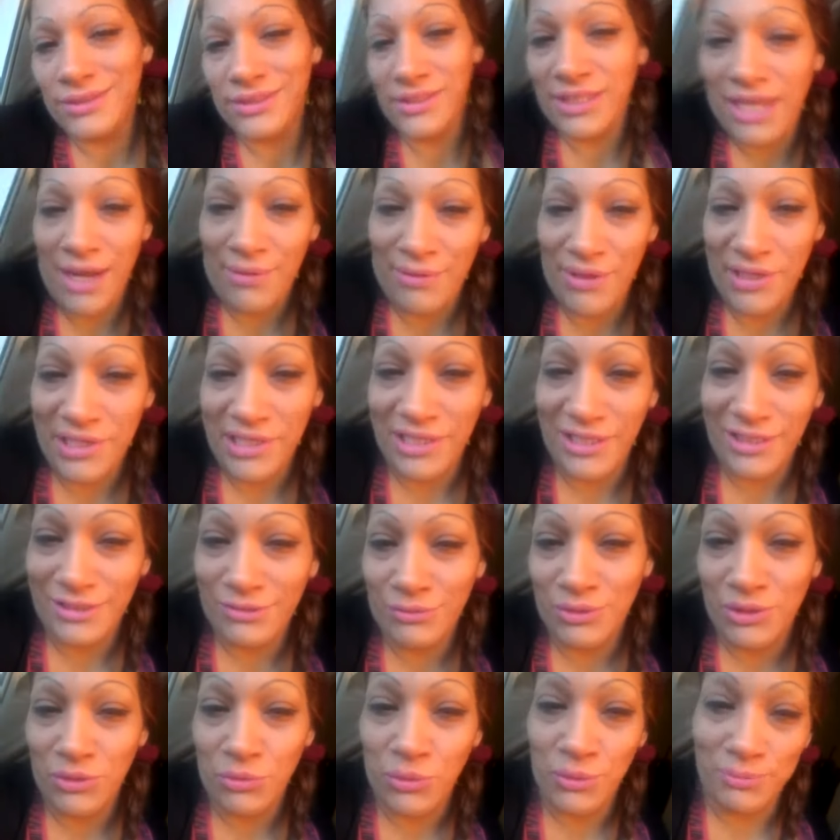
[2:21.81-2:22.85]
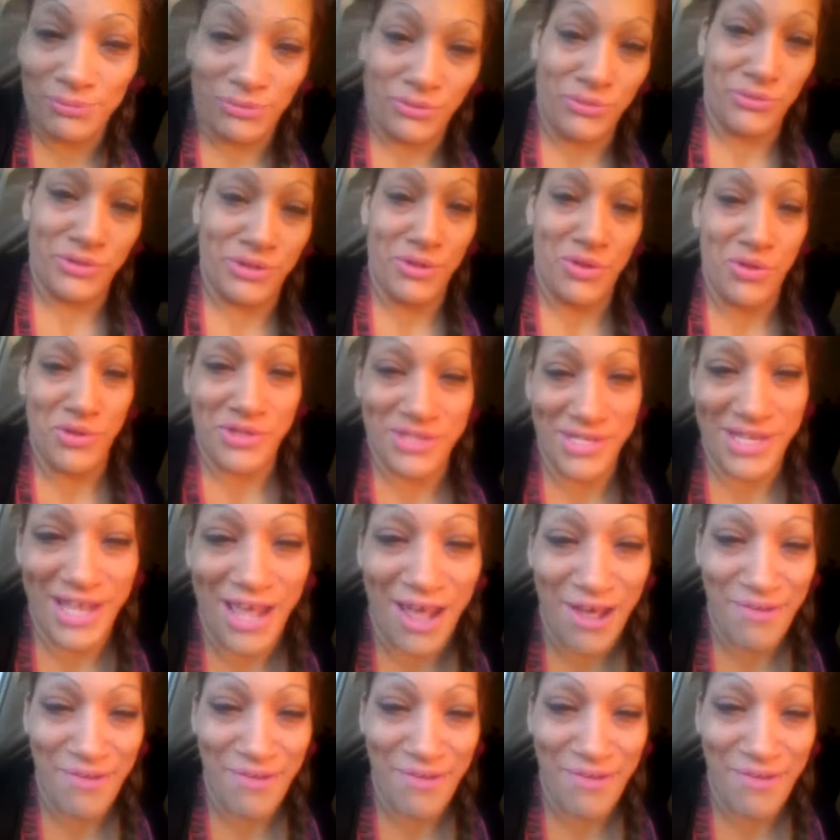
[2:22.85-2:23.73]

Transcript: carrot cake. Wait, wait, wait,